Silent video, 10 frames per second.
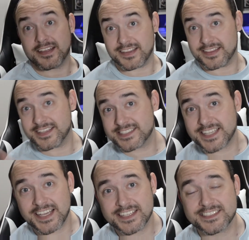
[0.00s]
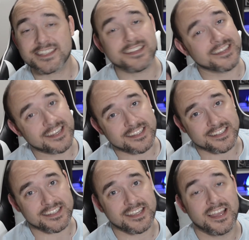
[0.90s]
In this case,
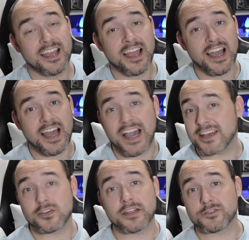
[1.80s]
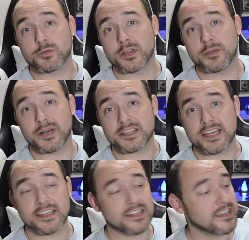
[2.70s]
luckily, I don't have to worry about
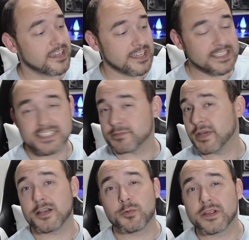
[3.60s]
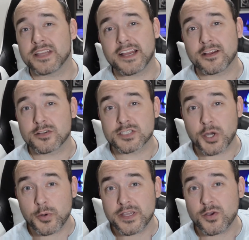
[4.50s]
that. It doesn't matter where the air is
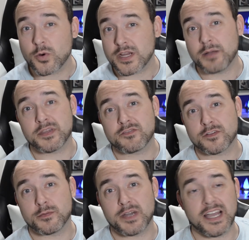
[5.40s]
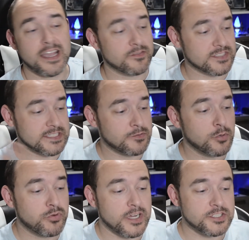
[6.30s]
going or coming from. I have zero
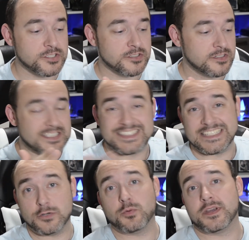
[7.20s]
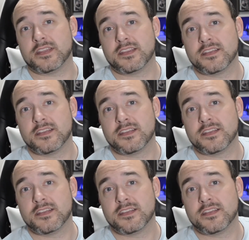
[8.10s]
pressure to deal with.